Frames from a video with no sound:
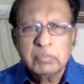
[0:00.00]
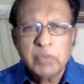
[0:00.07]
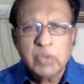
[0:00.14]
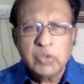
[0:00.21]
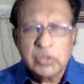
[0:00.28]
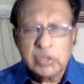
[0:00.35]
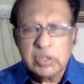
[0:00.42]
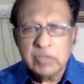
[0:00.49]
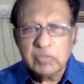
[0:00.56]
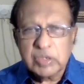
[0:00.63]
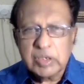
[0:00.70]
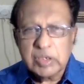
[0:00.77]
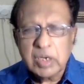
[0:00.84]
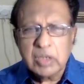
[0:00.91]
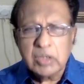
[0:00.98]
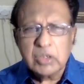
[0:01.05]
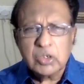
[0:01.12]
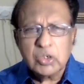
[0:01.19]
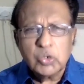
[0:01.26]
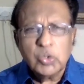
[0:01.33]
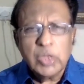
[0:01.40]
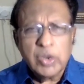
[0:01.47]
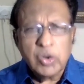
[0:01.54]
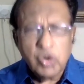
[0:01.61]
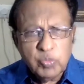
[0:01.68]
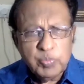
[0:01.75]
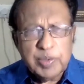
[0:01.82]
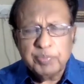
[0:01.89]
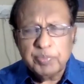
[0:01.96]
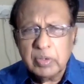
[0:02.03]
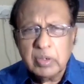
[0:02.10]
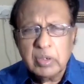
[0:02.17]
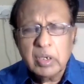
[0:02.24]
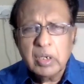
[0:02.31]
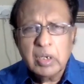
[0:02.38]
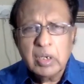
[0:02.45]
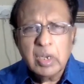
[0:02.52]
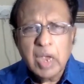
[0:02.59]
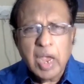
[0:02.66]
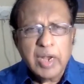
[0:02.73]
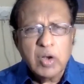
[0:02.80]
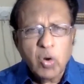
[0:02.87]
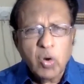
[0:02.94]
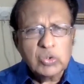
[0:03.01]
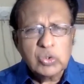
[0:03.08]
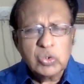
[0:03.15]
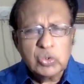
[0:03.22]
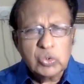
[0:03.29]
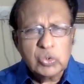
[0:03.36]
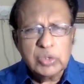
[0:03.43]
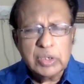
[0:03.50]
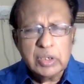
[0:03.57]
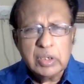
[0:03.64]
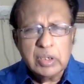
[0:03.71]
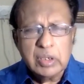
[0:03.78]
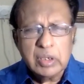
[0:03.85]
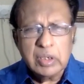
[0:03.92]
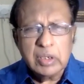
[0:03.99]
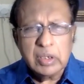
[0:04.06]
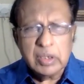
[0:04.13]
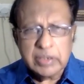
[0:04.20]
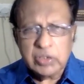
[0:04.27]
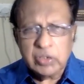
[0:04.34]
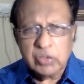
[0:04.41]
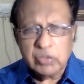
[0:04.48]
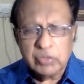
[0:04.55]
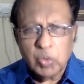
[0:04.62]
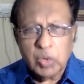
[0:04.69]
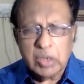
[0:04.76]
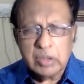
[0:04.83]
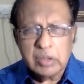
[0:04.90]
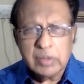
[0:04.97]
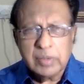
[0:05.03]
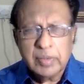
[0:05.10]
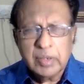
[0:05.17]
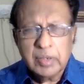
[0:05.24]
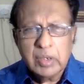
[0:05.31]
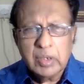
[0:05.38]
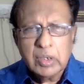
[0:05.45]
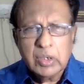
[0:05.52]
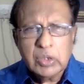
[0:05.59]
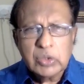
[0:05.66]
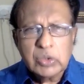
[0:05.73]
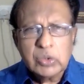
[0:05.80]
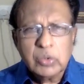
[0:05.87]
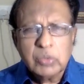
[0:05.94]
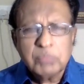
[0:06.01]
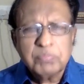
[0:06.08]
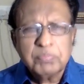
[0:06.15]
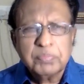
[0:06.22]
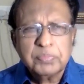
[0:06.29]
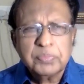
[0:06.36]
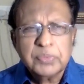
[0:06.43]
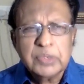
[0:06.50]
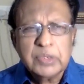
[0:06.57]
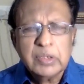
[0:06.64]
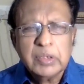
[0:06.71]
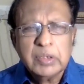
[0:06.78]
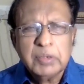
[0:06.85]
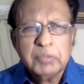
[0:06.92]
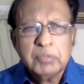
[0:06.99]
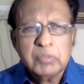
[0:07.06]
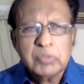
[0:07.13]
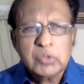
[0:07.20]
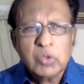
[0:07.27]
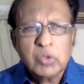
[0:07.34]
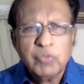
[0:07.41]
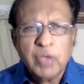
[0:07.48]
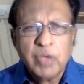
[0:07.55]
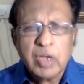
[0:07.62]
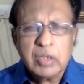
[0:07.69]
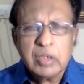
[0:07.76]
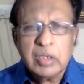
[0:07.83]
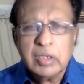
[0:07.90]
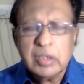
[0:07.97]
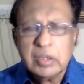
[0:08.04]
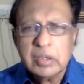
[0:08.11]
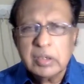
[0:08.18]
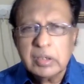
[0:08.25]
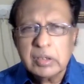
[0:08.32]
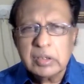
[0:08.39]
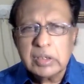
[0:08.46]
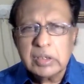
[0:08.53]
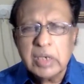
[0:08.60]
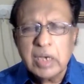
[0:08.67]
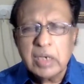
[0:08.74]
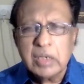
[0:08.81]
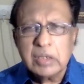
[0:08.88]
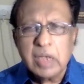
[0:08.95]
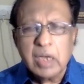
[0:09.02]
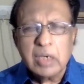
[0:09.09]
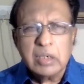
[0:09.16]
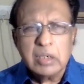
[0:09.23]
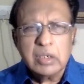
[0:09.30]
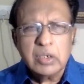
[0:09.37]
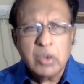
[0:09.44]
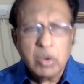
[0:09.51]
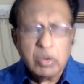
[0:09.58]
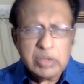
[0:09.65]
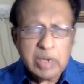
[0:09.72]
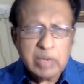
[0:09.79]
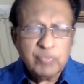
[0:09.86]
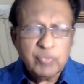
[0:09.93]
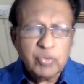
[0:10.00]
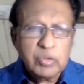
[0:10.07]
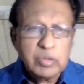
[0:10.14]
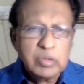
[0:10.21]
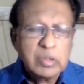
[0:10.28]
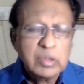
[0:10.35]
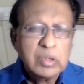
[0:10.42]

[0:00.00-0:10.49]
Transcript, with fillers: positive signals to their own people and also to the rest of the world. So the so far the signals are not helpful.